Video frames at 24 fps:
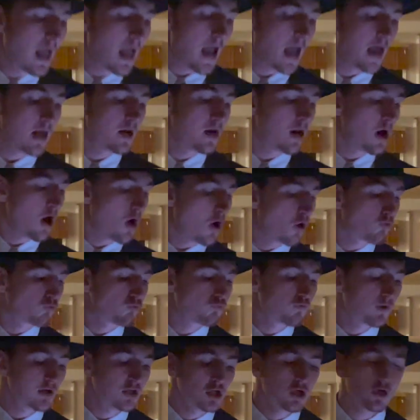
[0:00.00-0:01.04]
and
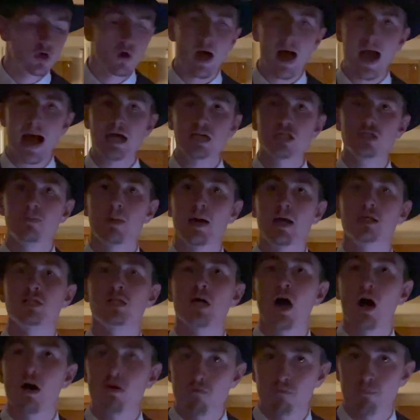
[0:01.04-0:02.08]
original aspects
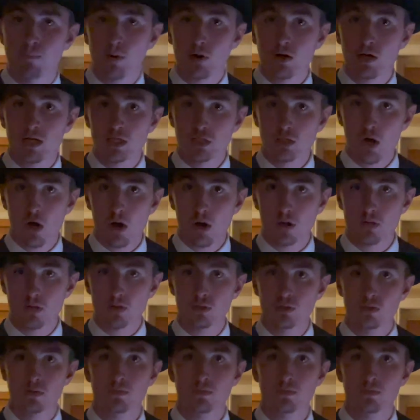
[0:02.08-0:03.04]
of Bernese art.